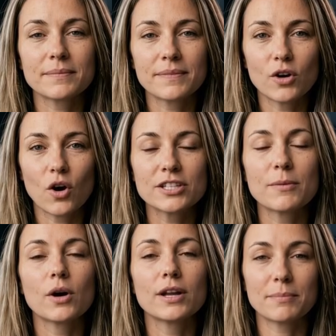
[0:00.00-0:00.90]
The
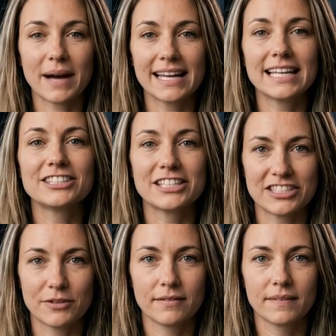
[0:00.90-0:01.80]
correspondent banking
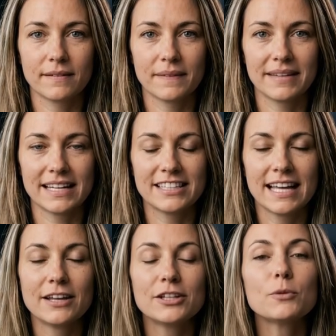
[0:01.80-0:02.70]
system that
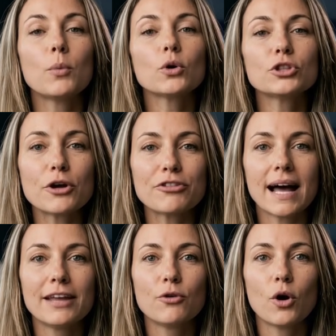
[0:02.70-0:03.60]
settles most of
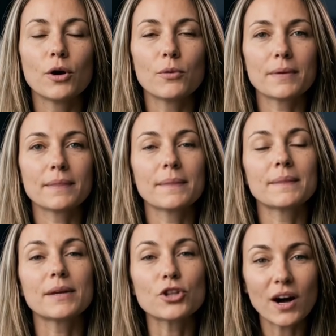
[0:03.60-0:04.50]
that volume
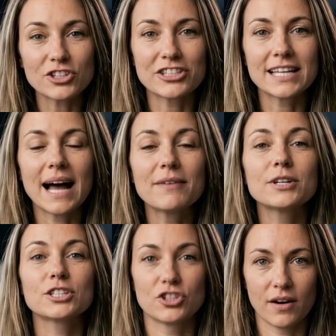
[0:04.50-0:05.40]
charges an
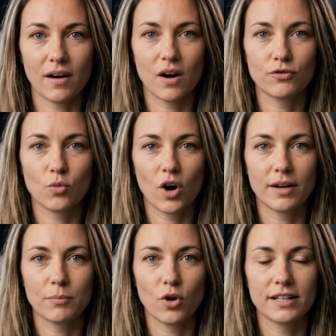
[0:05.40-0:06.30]
average of
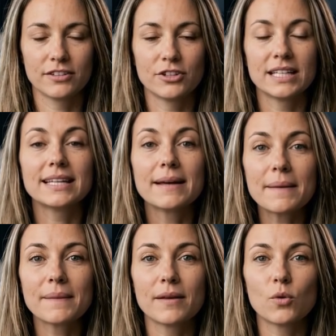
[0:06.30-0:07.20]
1.3
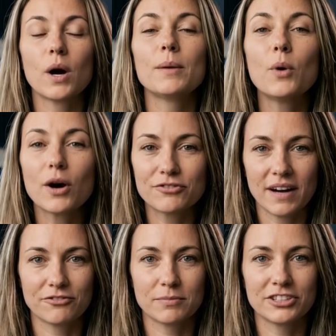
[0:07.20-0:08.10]
to
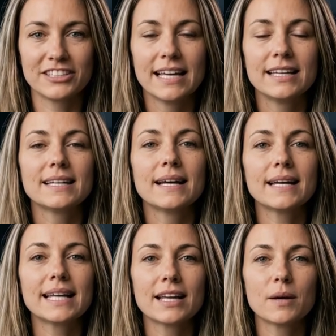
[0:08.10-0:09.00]
1.5%
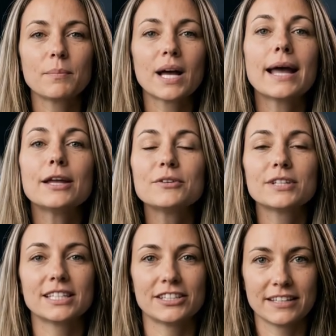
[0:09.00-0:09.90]
in combined
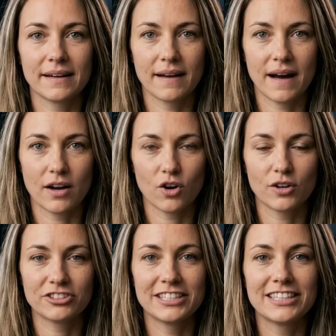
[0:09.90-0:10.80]
fees
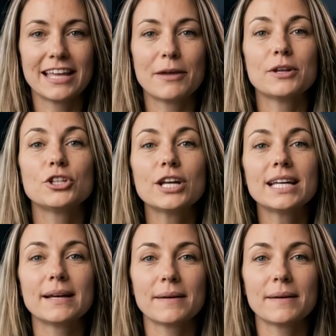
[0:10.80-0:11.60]
across the settlement chain.